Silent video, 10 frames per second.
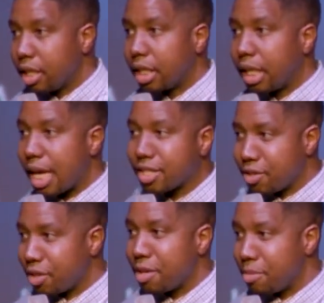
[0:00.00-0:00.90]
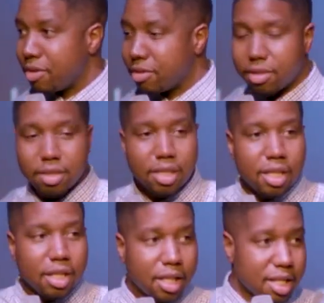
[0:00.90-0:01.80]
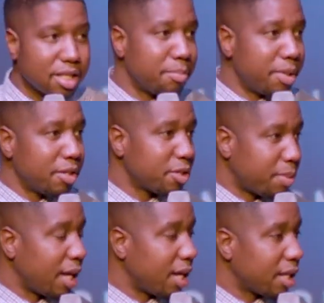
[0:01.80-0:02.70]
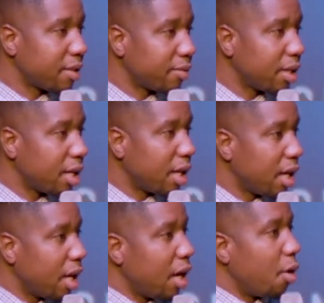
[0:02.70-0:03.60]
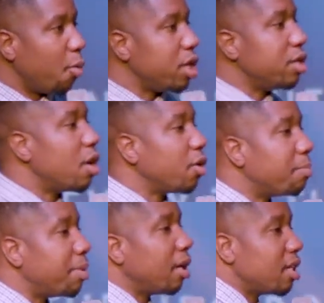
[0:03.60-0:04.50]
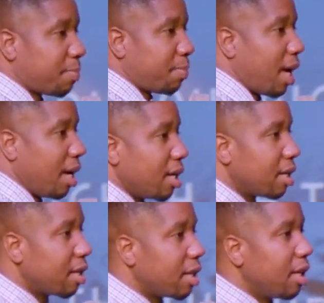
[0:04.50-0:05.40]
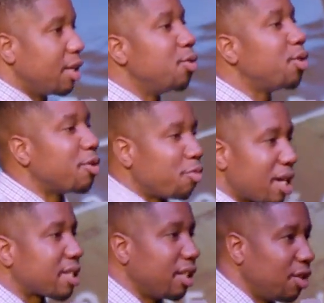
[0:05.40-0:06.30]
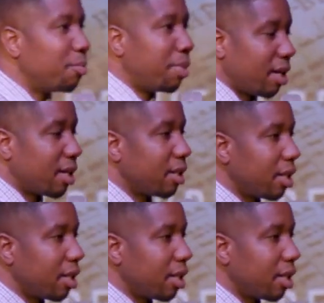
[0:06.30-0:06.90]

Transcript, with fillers: the light's gonna come on because the bill's paid. When you know the bill is paid, you can rest a little better.